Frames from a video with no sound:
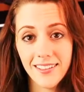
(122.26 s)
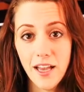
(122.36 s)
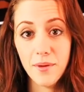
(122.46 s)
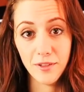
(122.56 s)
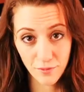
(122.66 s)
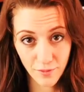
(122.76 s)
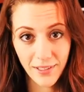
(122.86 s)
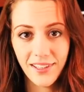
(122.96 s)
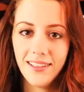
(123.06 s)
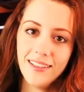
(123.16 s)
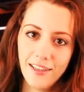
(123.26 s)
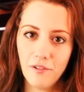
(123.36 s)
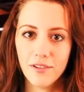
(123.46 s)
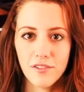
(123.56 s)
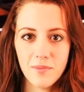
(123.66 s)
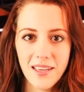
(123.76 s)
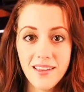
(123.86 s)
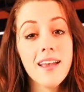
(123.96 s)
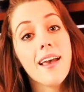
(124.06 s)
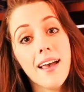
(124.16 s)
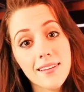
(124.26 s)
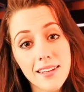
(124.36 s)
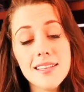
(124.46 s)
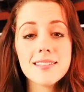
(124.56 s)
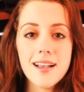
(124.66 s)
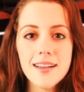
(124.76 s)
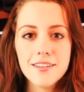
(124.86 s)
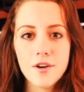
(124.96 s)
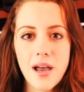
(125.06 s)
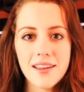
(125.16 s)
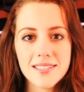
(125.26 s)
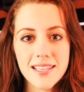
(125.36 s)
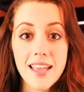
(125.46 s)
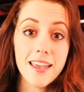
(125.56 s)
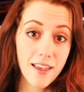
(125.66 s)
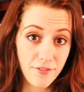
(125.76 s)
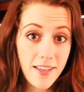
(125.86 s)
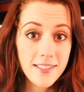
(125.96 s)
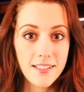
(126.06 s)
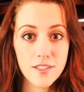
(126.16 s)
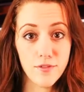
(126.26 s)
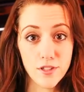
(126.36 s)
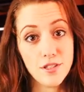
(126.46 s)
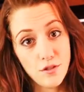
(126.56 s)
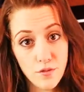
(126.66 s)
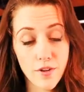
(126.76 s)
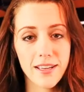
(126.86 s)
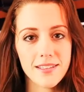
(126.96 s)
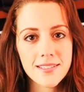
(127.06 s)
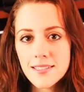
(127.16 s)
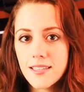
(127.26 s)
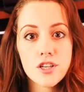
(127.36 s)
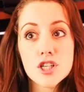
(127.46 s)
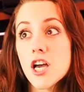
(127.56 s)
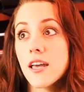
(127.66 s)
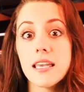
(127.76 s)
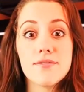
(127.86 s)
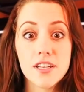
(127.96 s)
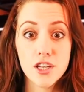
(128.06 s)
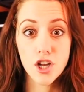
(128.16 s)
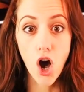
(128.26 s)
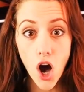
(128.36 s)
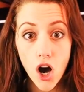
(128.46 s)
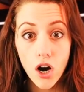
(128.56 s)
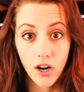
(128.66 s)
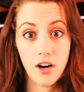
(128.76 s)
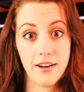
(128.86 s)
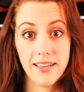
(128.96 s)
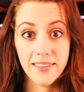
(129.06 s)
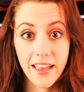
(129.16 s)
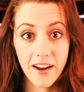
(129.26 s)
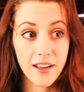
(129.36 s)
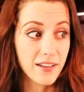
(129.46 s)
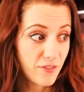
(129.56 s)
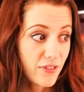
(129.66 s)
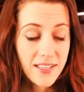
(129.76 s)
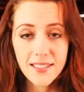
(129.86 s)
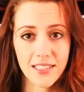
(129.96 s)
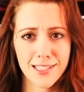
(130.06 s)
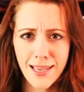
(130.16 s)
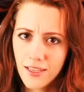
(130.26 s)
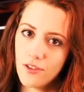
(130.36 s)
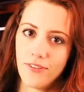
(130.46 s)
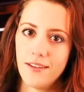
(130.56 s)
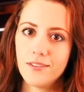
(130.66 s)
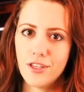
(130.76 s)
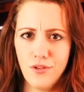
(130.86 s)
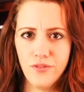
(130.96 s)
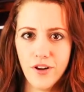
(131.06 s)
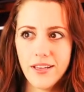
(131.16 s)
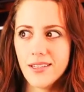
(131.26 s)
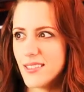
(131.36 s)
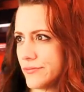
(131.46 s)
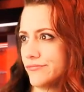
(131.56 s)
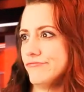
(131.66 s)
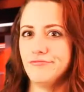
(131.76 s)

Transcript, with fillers: I mean, really, get rid of me? At least I know how to say Hephaestus versus Euphrates, because there's not even an R in there in Hephaestus, yet you found Euphrates?